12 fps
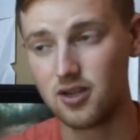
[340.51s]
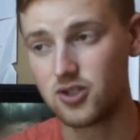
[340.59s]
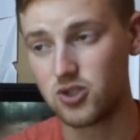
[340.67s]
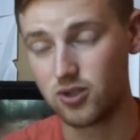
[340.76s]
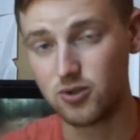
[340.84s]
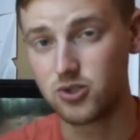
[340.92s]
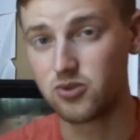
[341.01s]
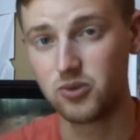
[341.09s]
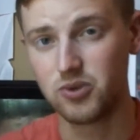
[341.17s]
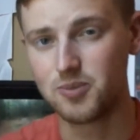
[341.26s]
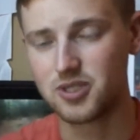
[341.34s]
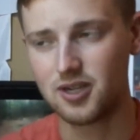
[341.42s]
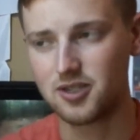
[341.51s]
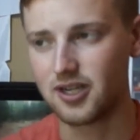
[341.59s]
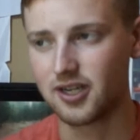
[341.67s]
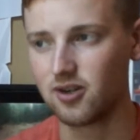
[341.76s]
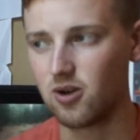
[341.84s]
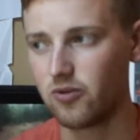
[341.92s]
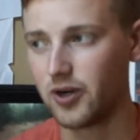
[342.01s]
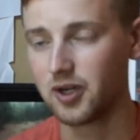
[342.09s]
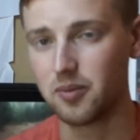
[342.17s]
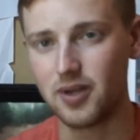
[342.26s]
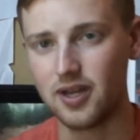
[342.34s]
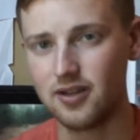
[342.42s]
So those 3 websites I can all
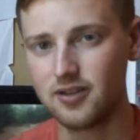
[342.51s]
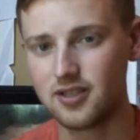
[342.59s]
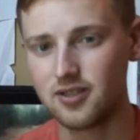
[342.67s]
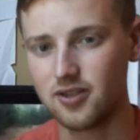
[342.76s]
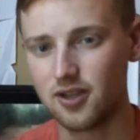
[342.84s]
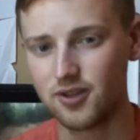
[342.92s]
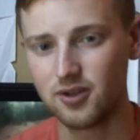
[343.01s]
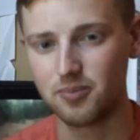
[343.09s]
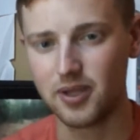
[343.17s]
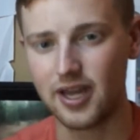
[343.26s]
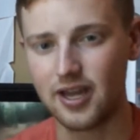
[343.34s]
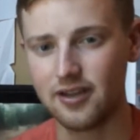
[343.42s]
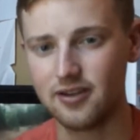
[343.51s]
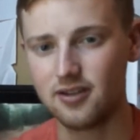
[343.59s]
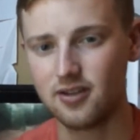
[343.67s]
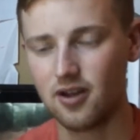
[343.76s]
recommend, nothing bad.